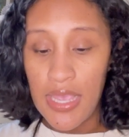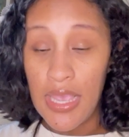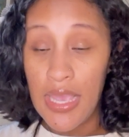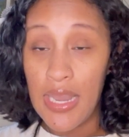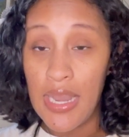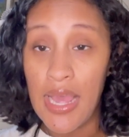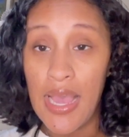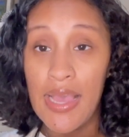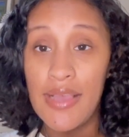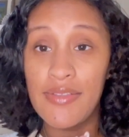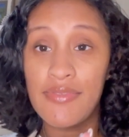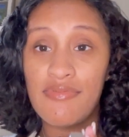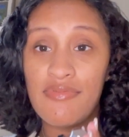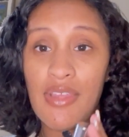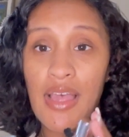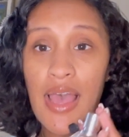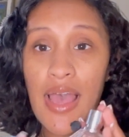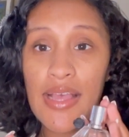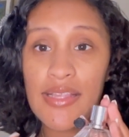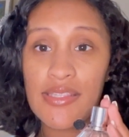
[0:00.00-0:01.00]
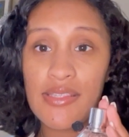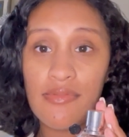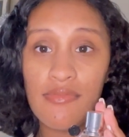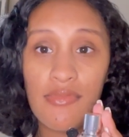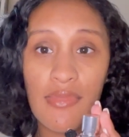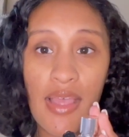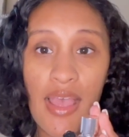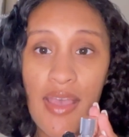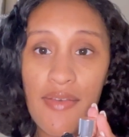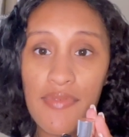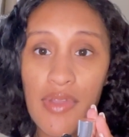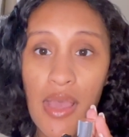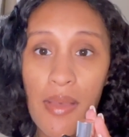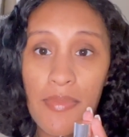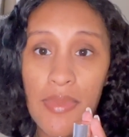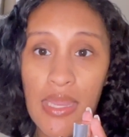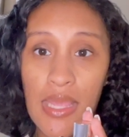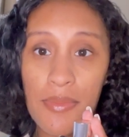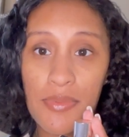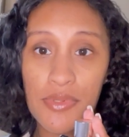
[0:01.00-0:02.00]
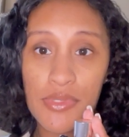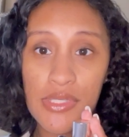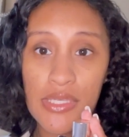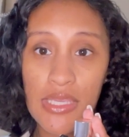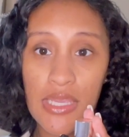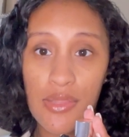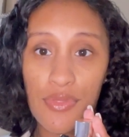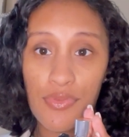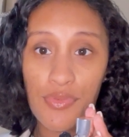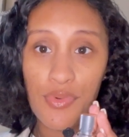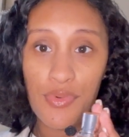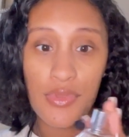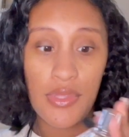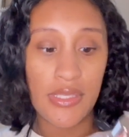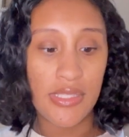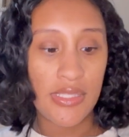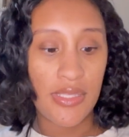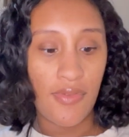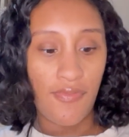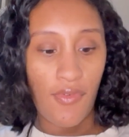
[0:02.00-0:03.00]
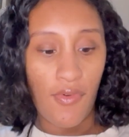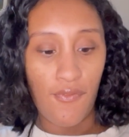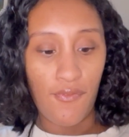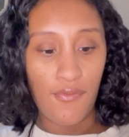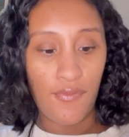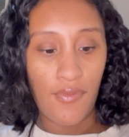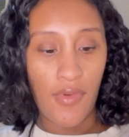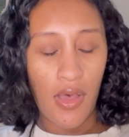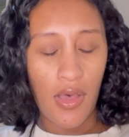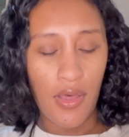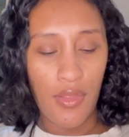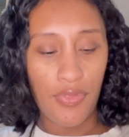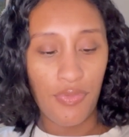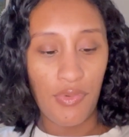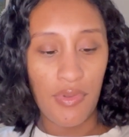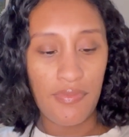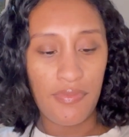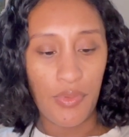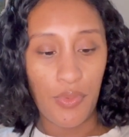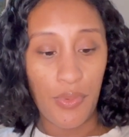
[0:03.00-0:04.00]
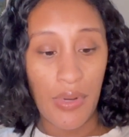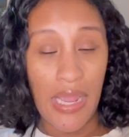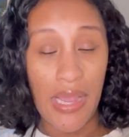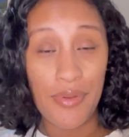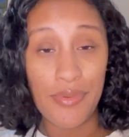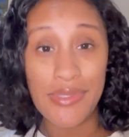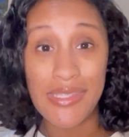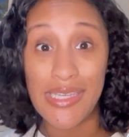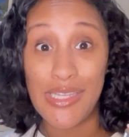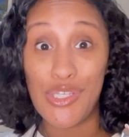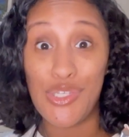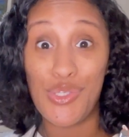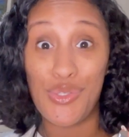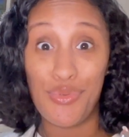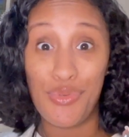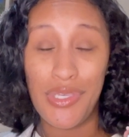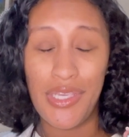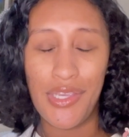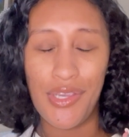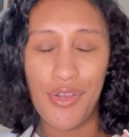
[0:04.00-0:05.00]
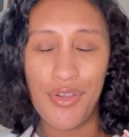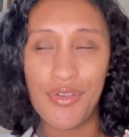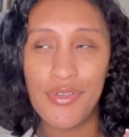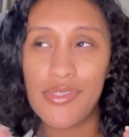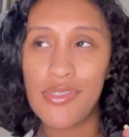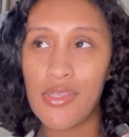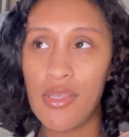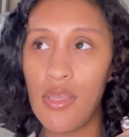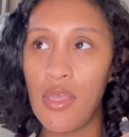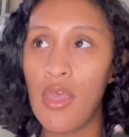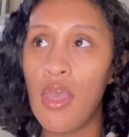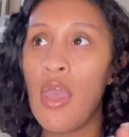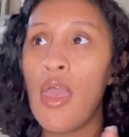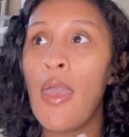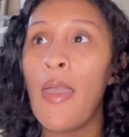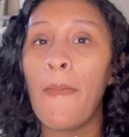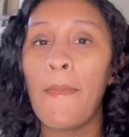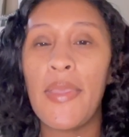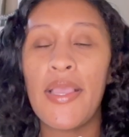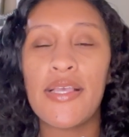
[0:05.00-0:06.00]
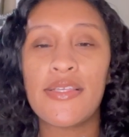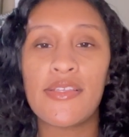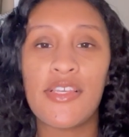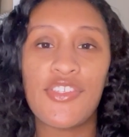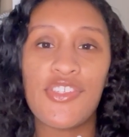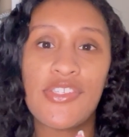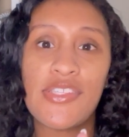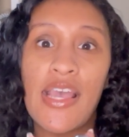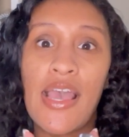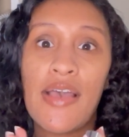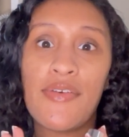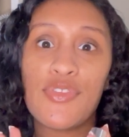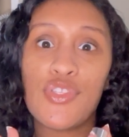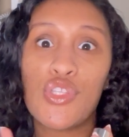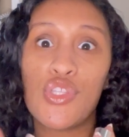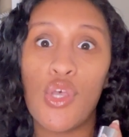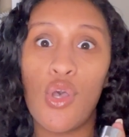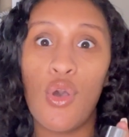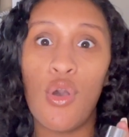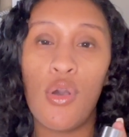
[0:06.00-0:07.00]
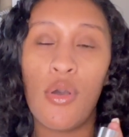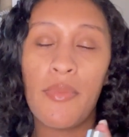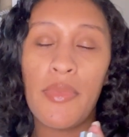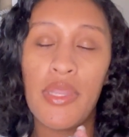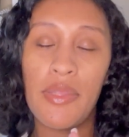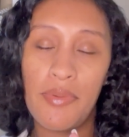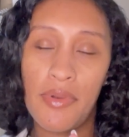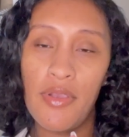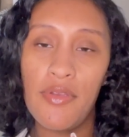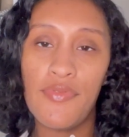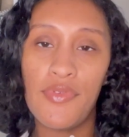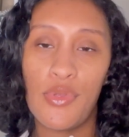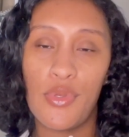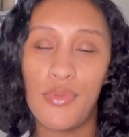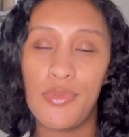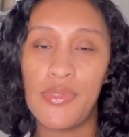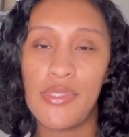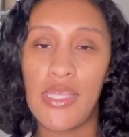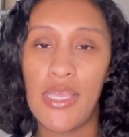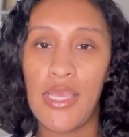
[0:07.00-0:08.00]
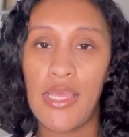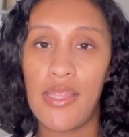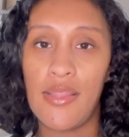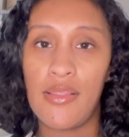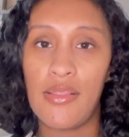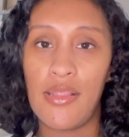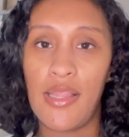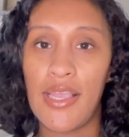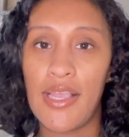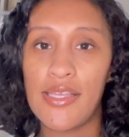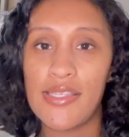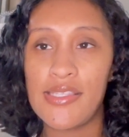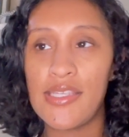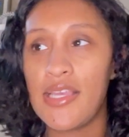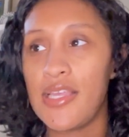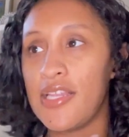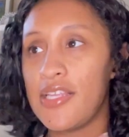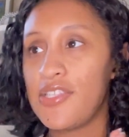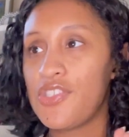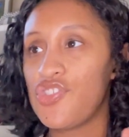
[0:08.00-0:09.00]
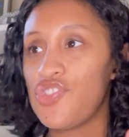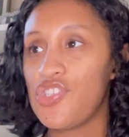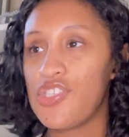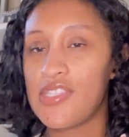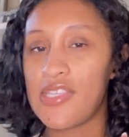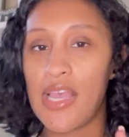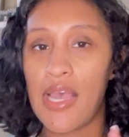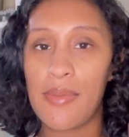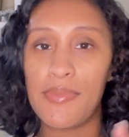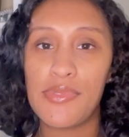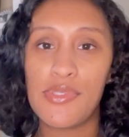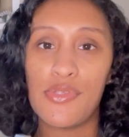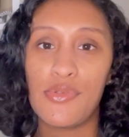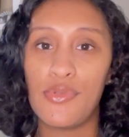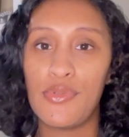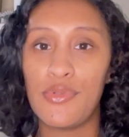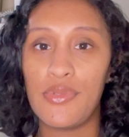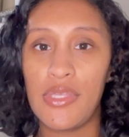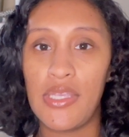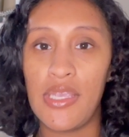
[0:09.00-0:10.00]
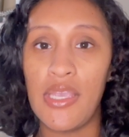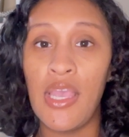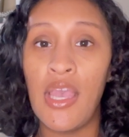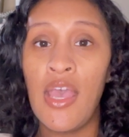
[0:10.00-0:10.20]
and I have not been able to get through this 3 fluid ounce in 2 years because I just have so many perfumes. And like I said, it's just absolutely